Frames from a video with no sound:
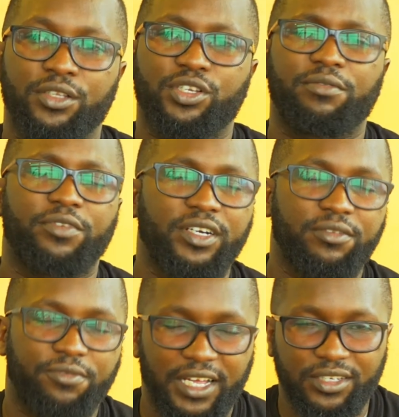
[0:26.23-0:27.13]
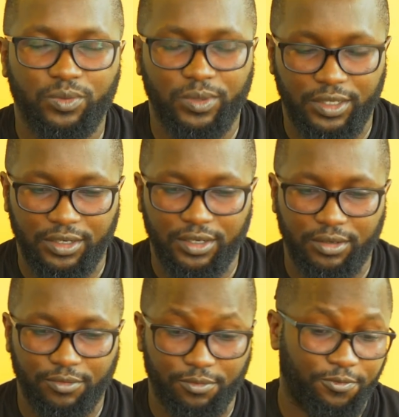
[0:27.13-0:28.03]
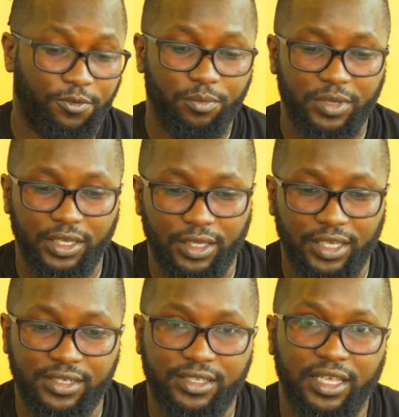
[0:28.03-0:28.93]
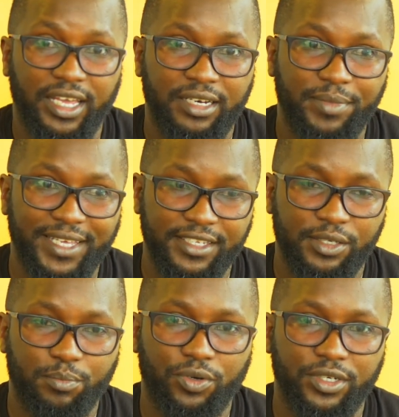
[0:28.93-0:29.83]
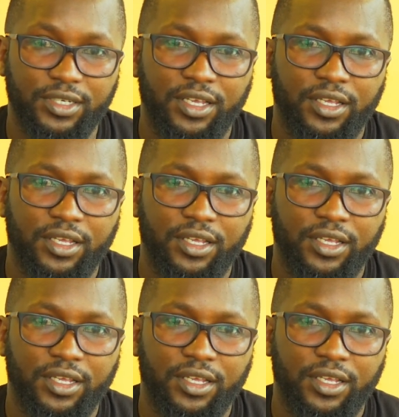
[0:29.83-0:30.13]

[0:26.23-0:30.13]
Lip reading: So a very first one for me is the NBS Sport.